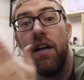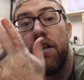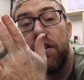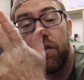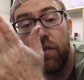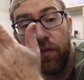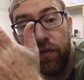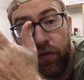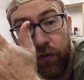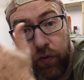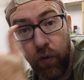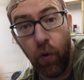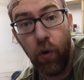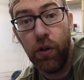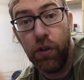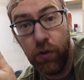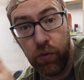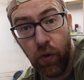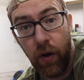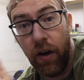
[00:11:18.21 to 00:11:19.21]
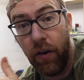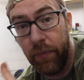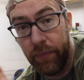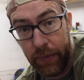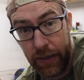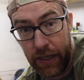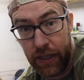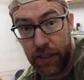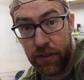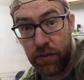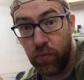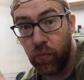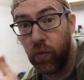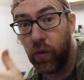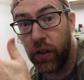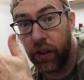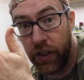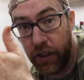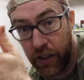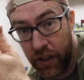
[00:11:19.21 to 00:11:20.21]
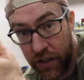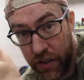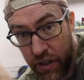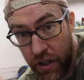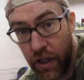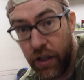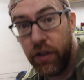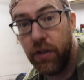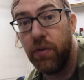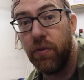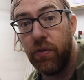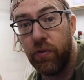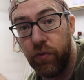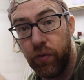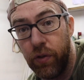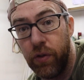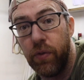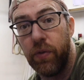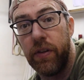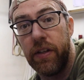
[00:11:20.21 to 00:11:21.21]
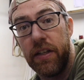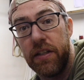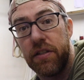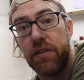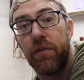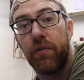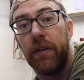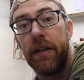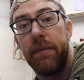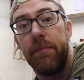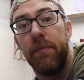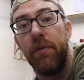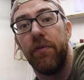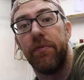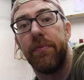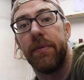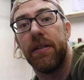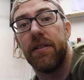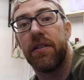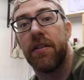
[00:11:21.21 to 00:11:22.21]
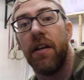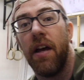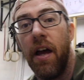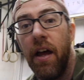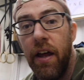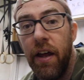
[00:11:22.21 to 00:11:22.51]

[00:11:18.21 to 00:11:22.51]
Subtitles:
So for 12 minutes, we're gonna continue through these 3 movements